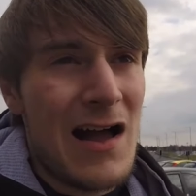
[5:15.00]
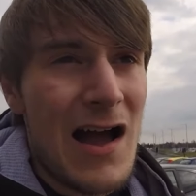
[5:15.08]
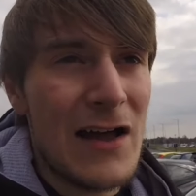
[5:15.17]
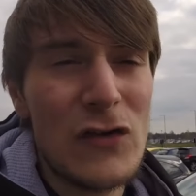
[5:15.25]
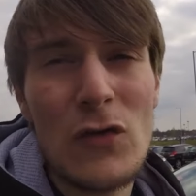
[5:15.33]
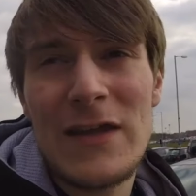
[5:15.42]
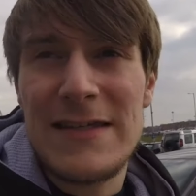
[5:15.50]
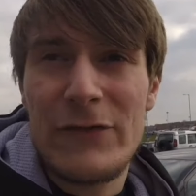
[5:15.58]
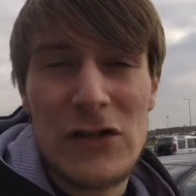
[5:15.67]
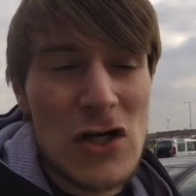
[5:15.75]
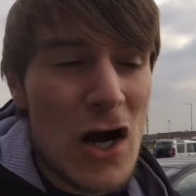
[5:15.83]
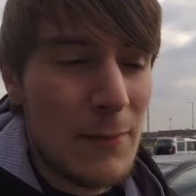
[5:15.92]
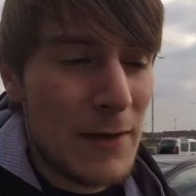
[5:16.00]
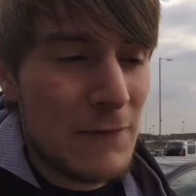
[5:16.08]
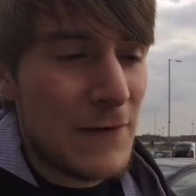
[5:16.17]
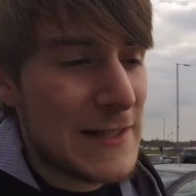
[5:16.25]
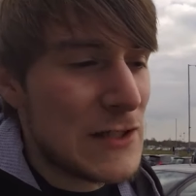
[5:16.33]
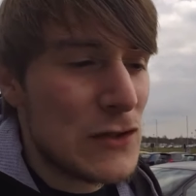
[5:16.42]
I do these every time, and
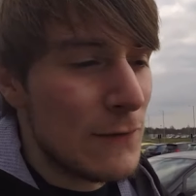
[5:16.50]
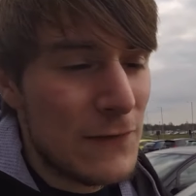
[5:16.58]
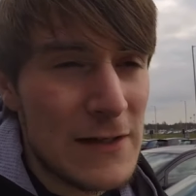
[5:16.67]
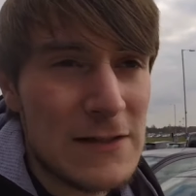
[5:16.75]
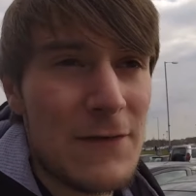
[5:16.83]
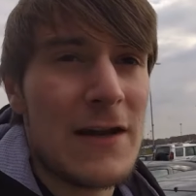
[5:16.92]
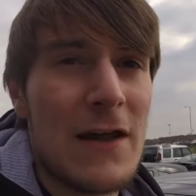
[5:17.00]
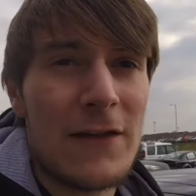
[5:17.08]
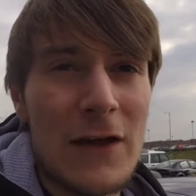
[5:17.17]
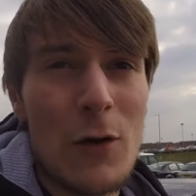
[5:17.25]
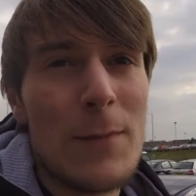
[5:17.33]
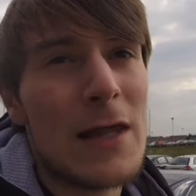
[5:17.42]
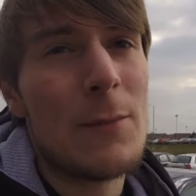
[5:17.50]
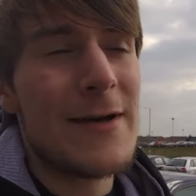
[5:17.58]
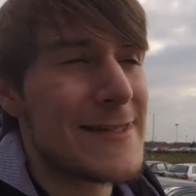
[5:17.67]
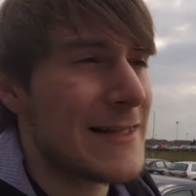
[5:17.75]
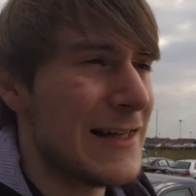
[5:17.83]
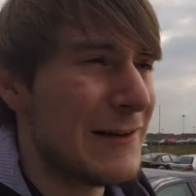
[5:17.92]
if I didn't do it for this event, I think it would be a little
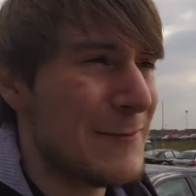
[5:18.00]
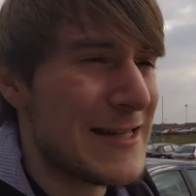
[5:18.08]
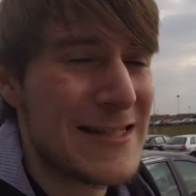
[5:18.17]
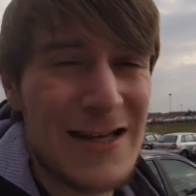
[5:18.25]
bit silly of me.